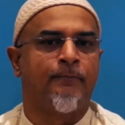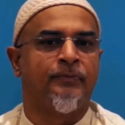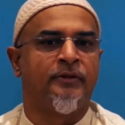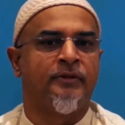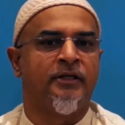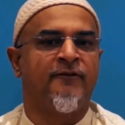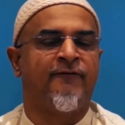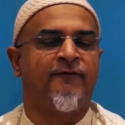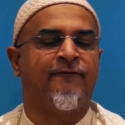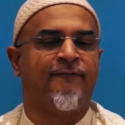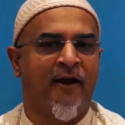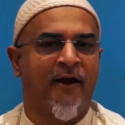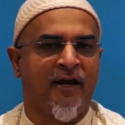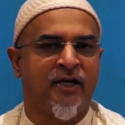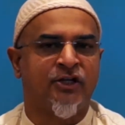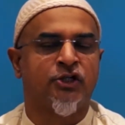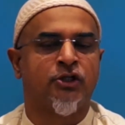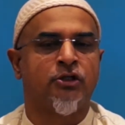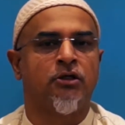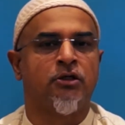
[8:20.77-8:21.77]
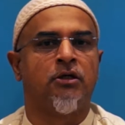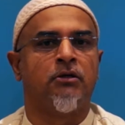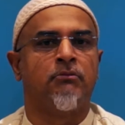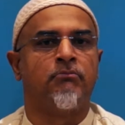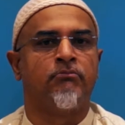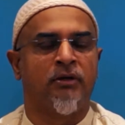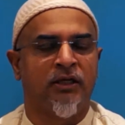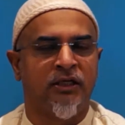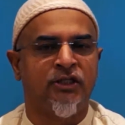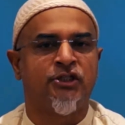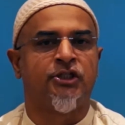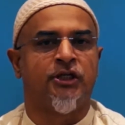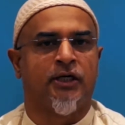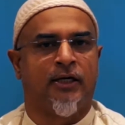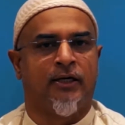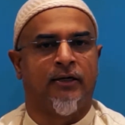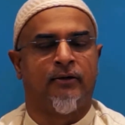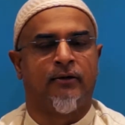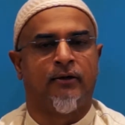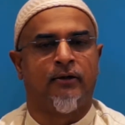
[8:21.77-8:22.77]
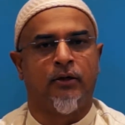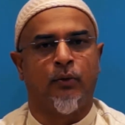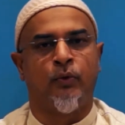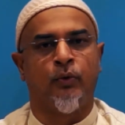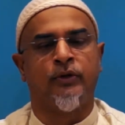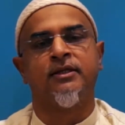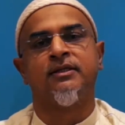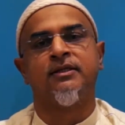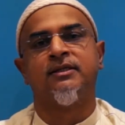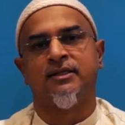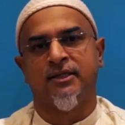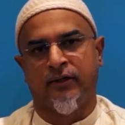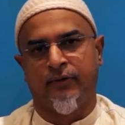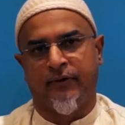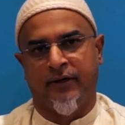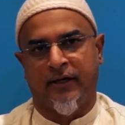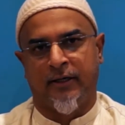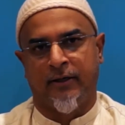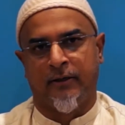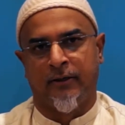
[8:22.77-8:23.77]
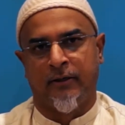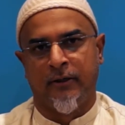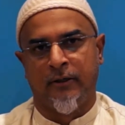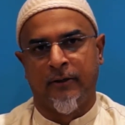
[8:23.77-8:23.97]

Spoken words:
the factional militia within Syria.